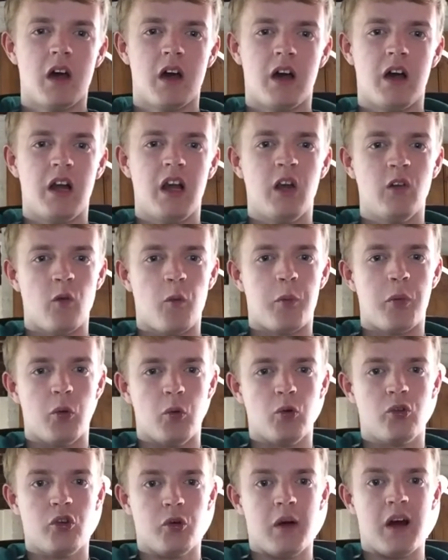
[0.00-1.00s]

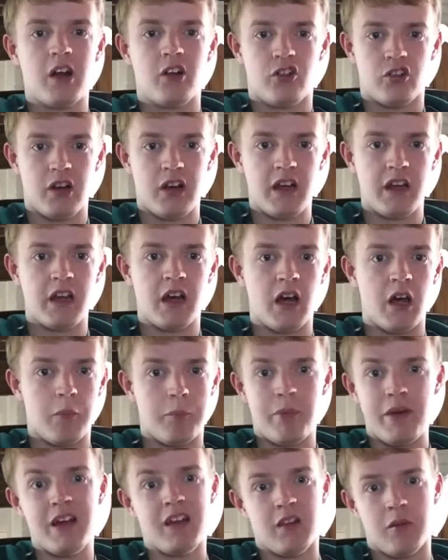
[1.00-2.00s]
Liverpool to actually
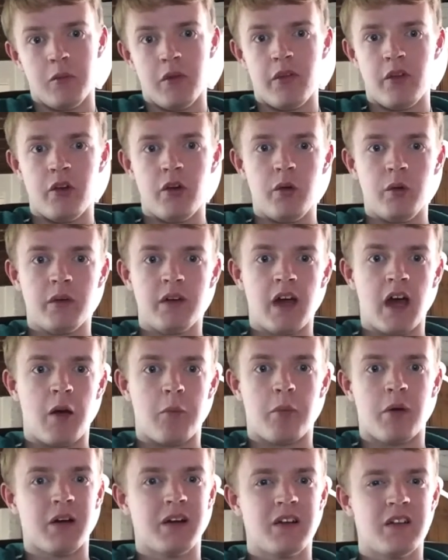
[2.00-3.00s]
beat them at the Nou
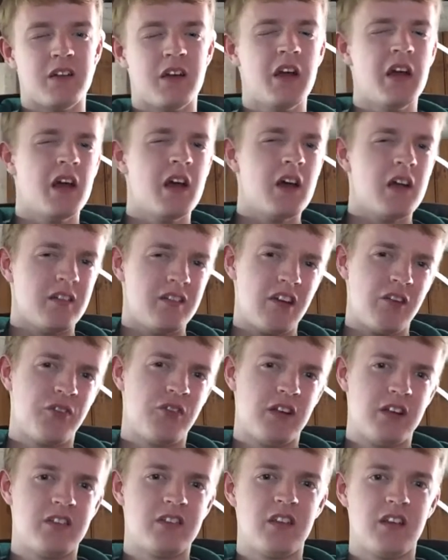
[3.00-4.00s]
Camp. I can
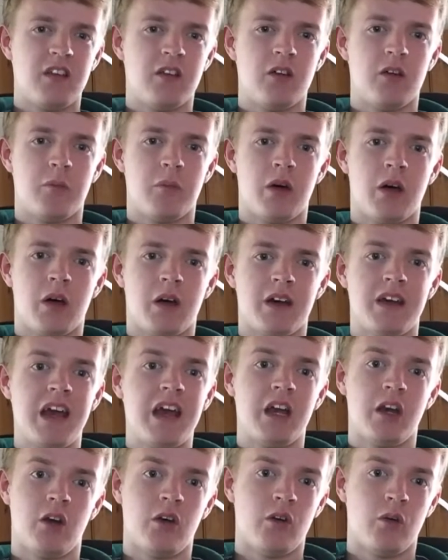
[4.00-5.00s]
definitely see them
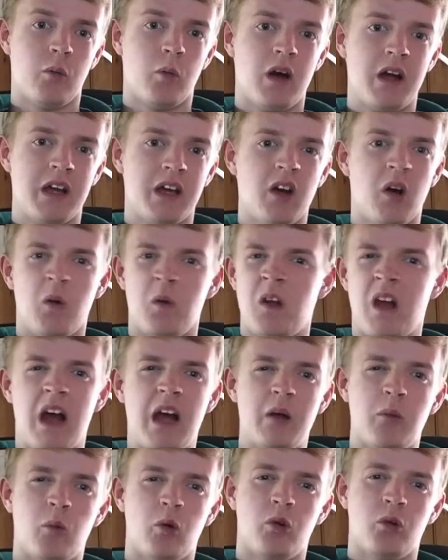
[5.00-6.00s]
getting an away goal,
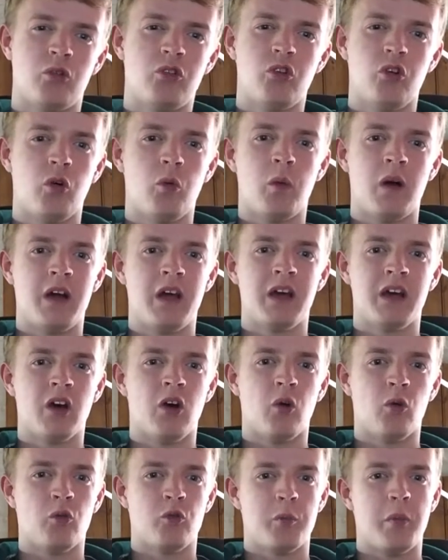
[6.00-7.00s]
like 1 or 2 away
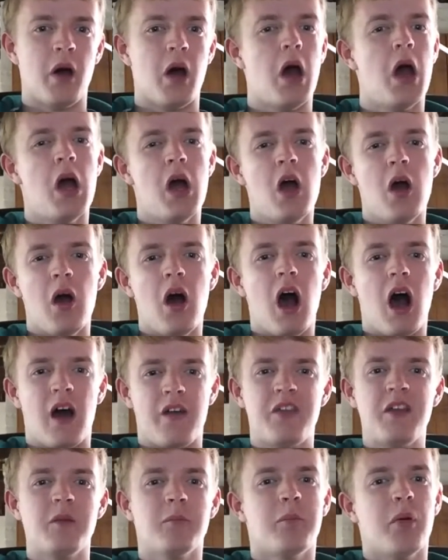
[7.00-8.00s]
goals, but
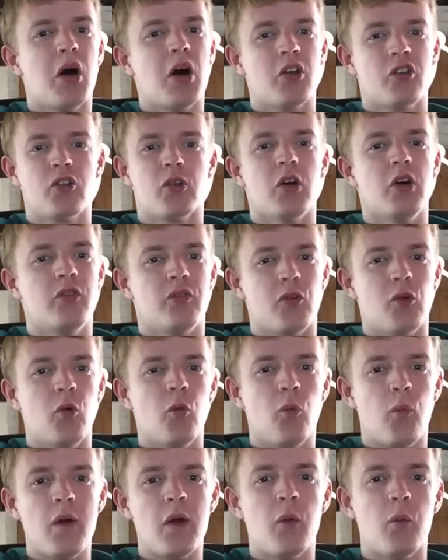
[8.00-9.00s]
I think Barca
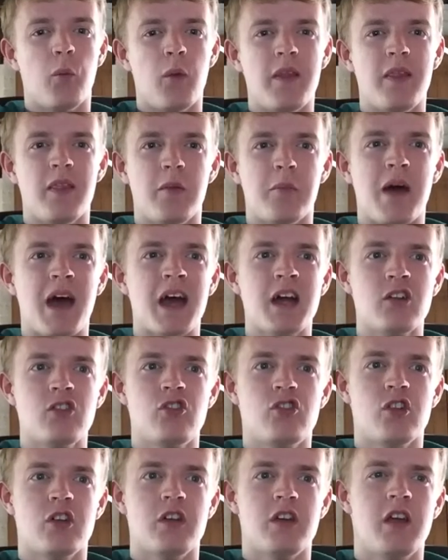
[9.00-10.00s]
overall will win the
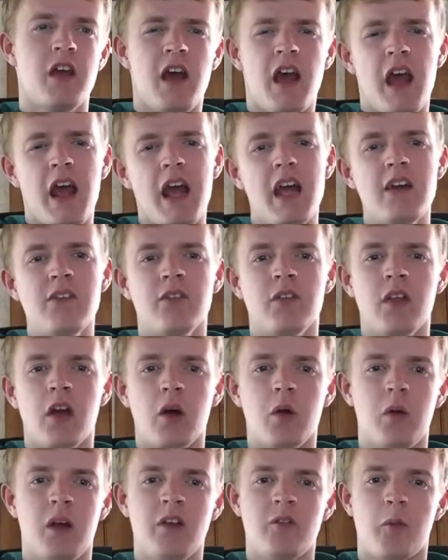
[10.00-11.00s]
match. And even
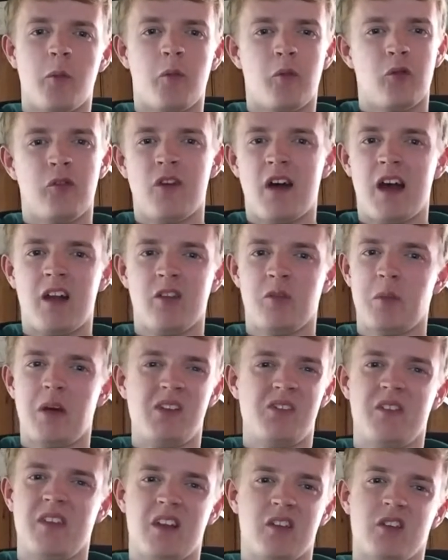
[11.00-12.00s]
though Liverpool fans
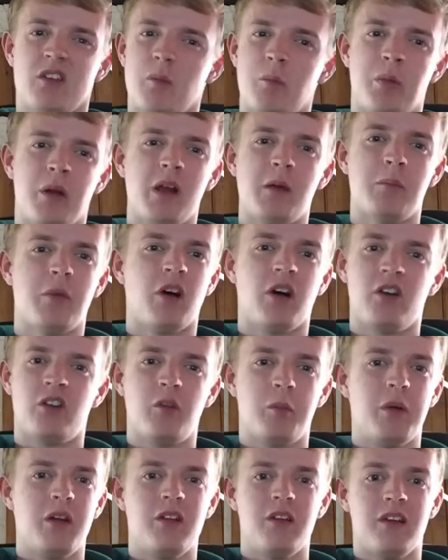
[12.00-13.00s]
may think that's a complete
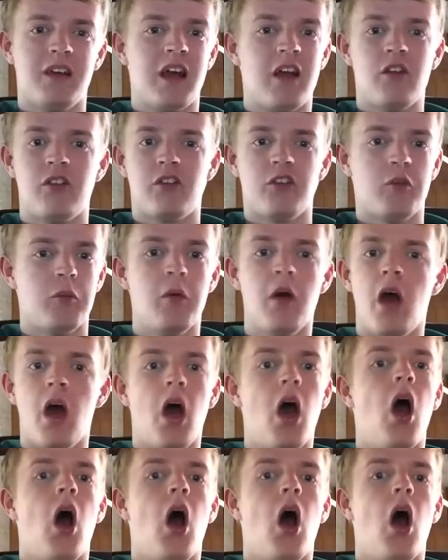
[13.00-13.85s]
biased opinion against them,